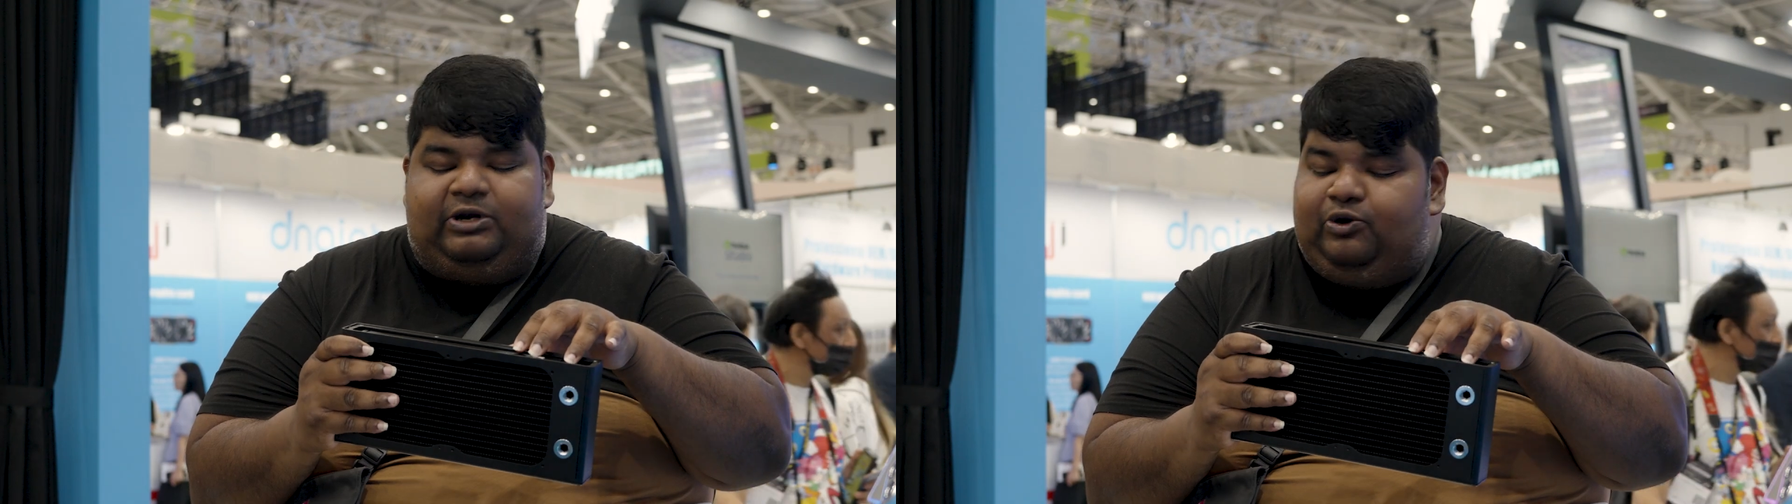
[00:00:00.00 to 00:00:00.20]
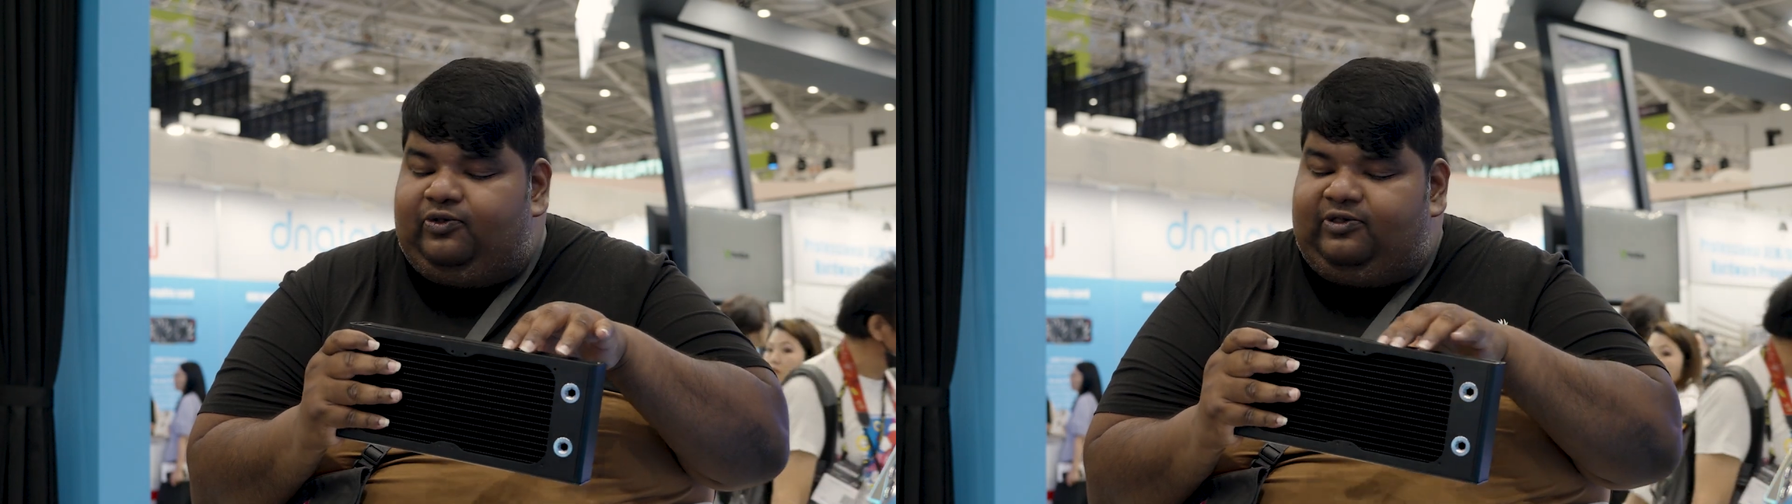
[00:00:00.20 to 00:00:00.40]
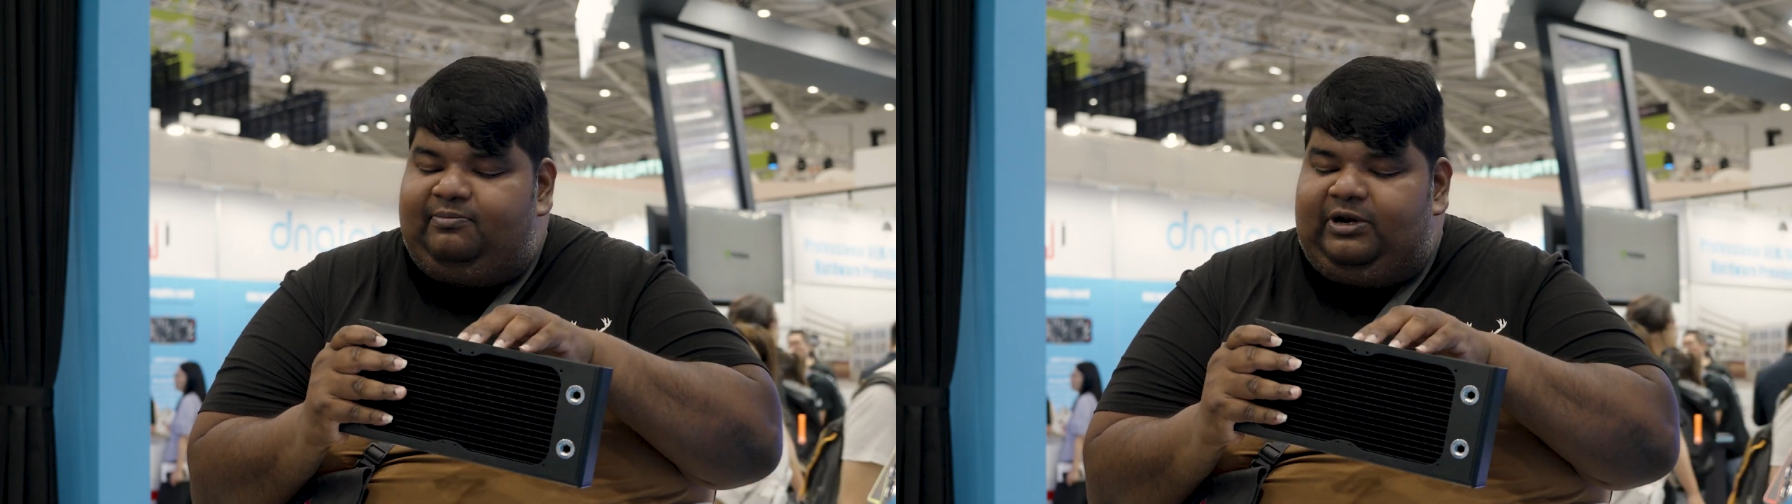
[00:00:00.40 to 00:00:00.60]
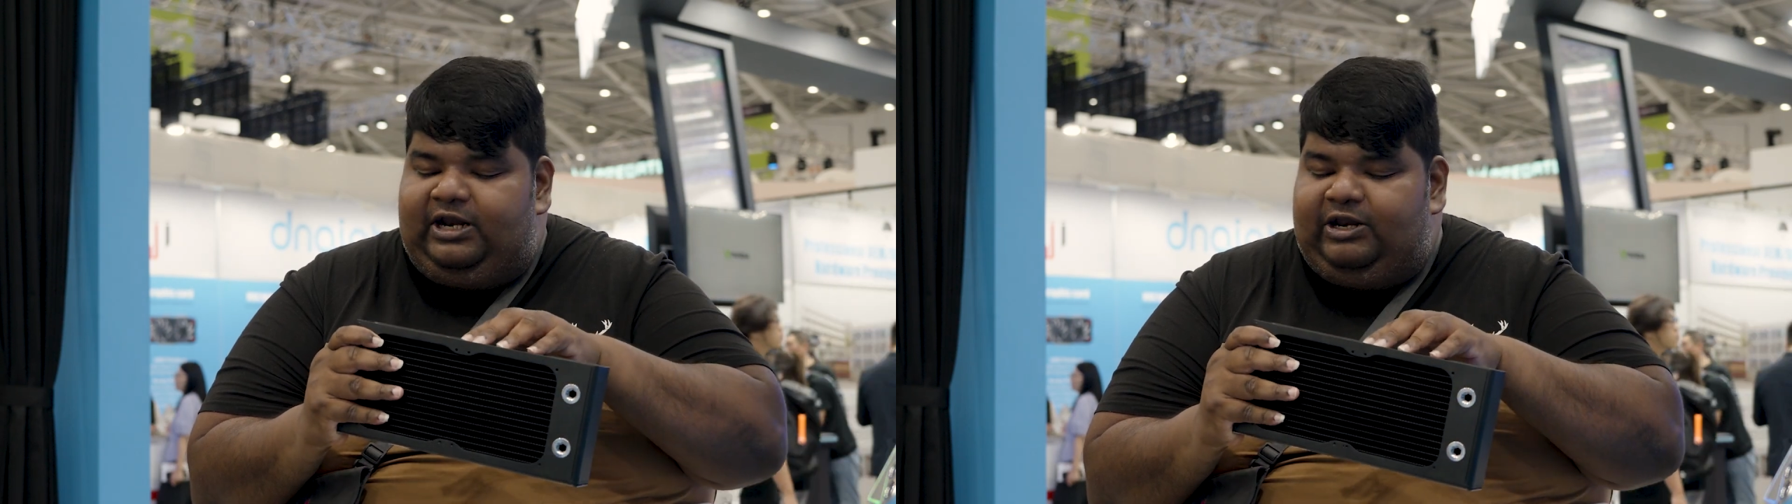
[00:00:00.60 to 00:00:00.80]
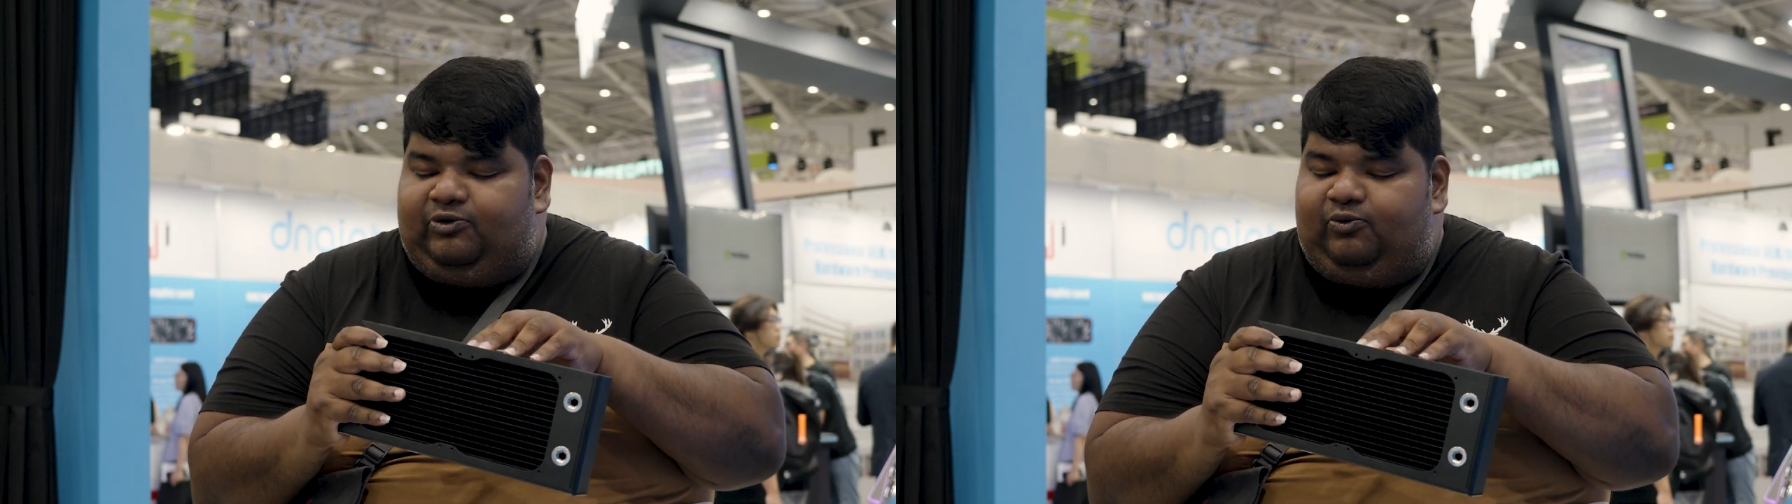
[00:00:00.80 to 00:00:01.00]
looks
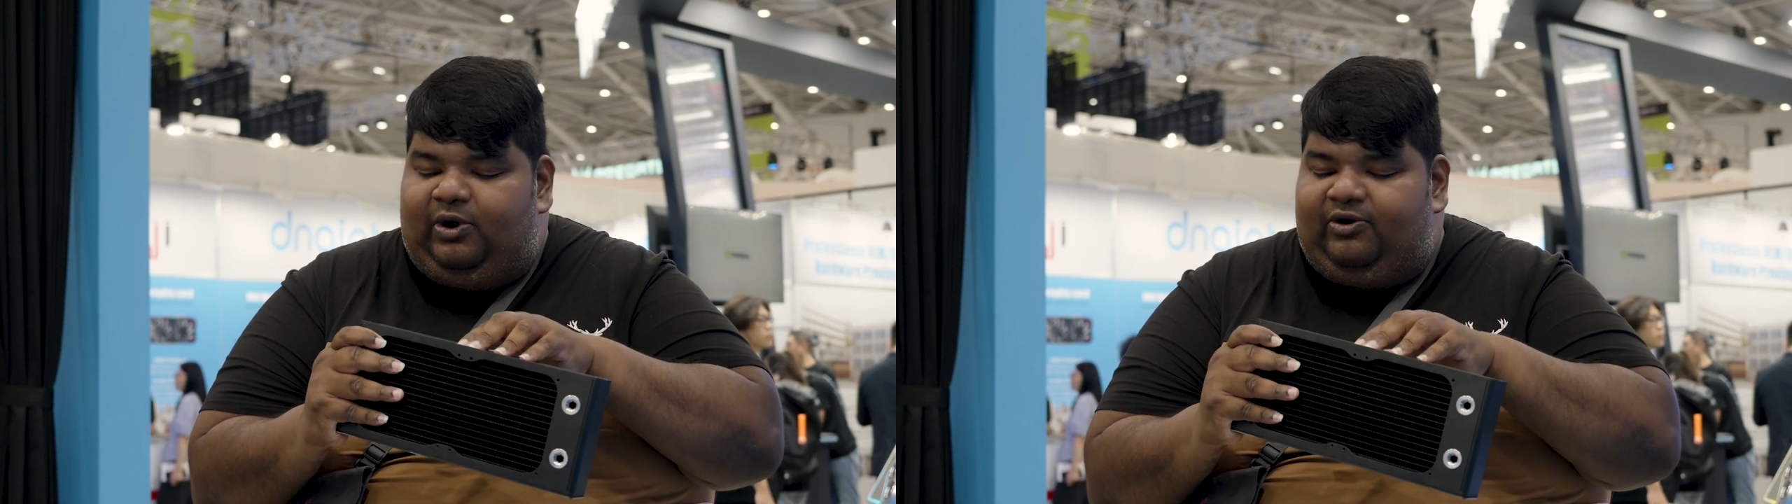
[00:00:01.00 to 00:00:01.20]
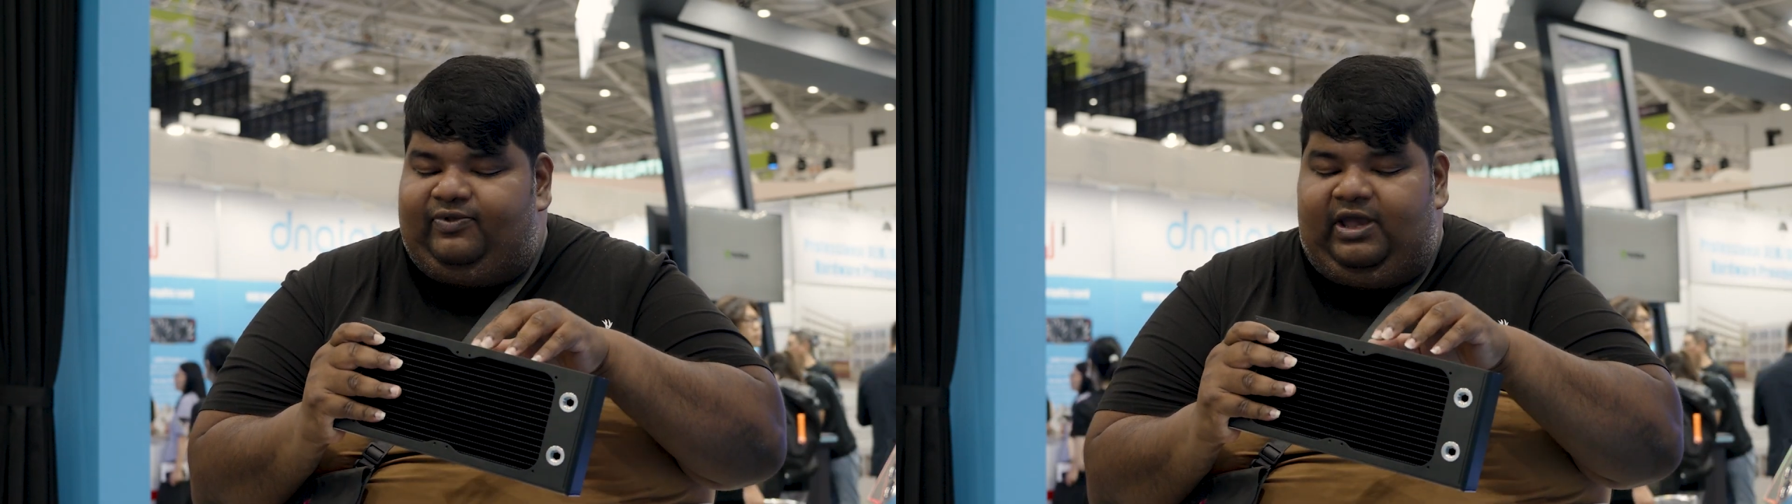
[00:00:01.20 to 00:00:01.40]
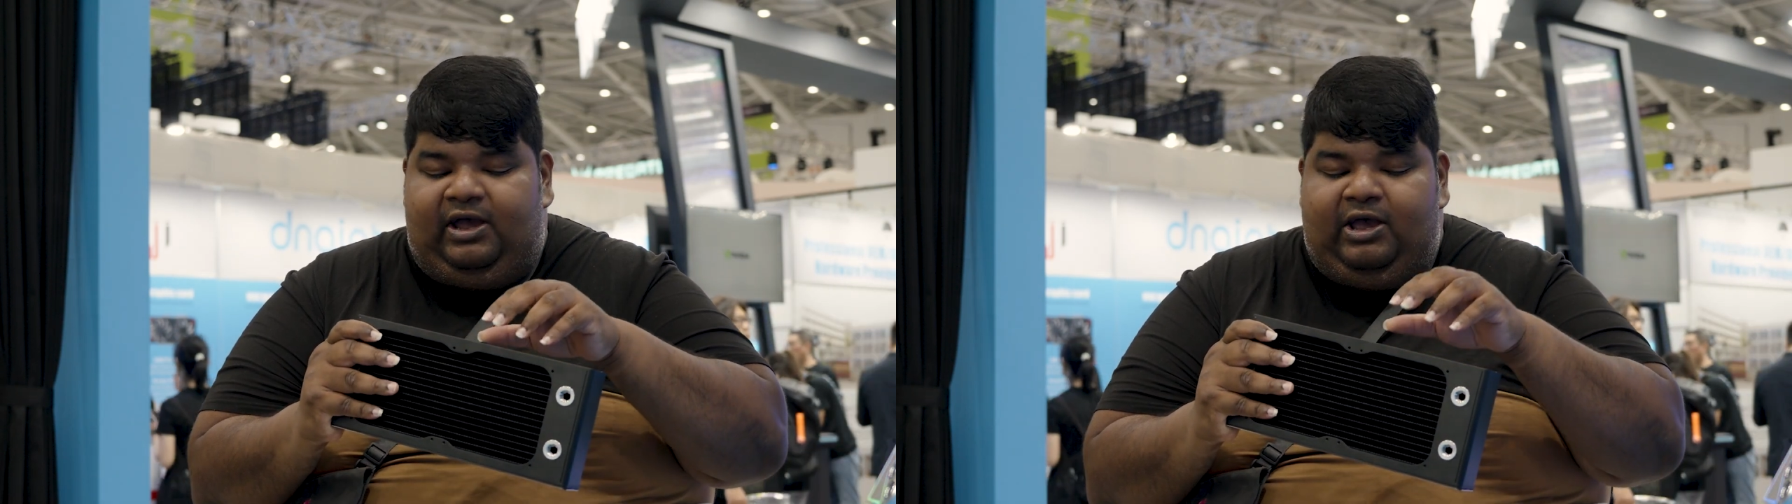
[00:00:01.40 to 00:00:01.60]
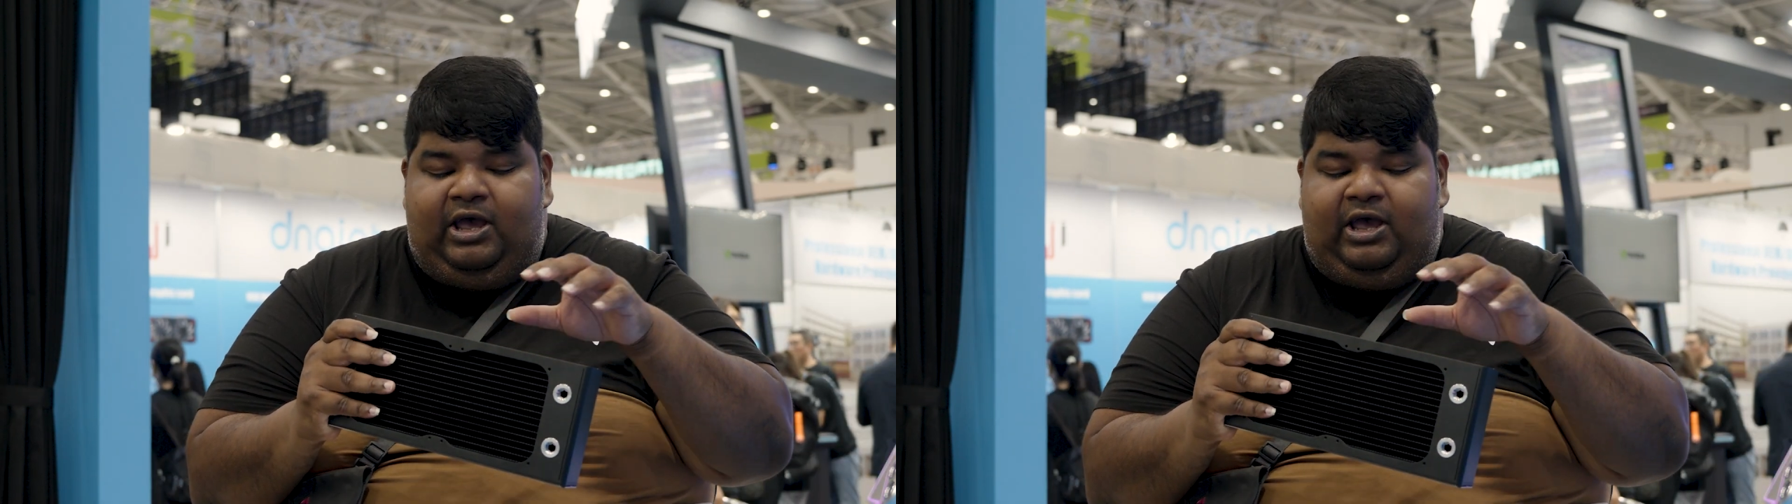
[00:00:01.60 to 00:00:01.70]
similarly to one of their